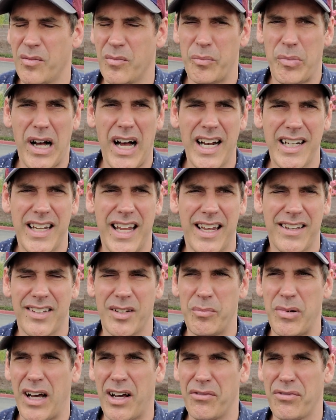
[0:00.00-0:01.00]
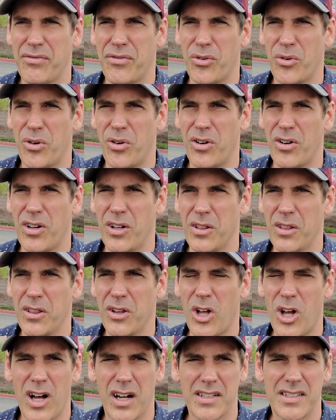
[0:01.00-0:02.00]
podcast about for a
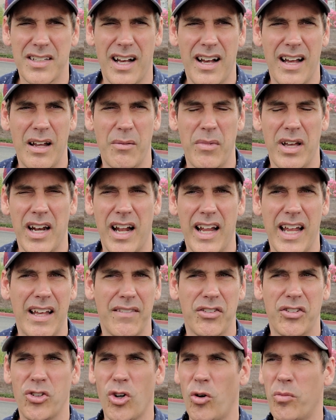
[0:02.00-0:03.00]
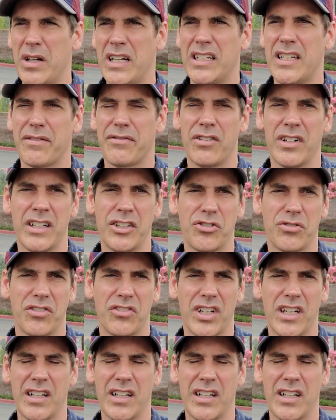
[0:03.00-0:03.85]
long time. And I have so many different interests.